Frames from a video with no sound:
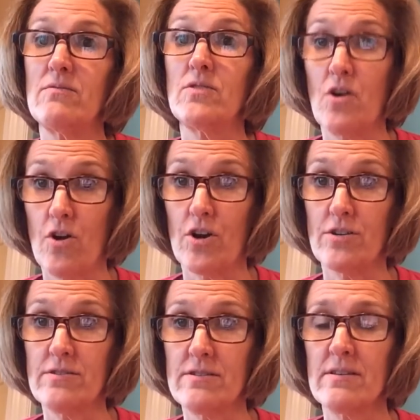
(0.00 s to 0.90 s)

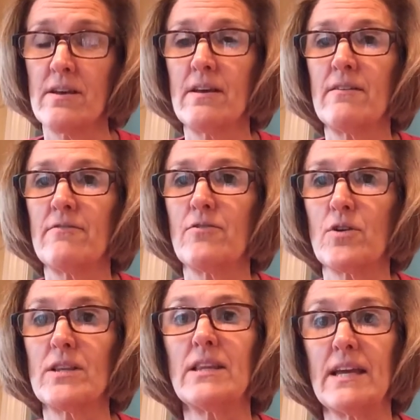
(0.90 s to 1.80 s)
yards
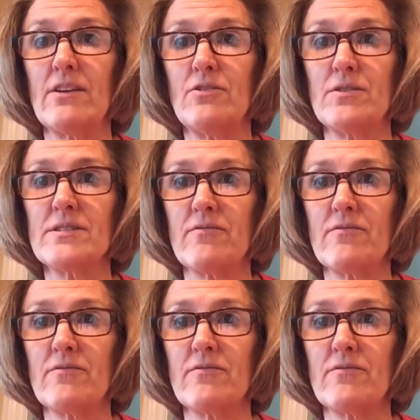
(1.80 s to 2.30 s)
for units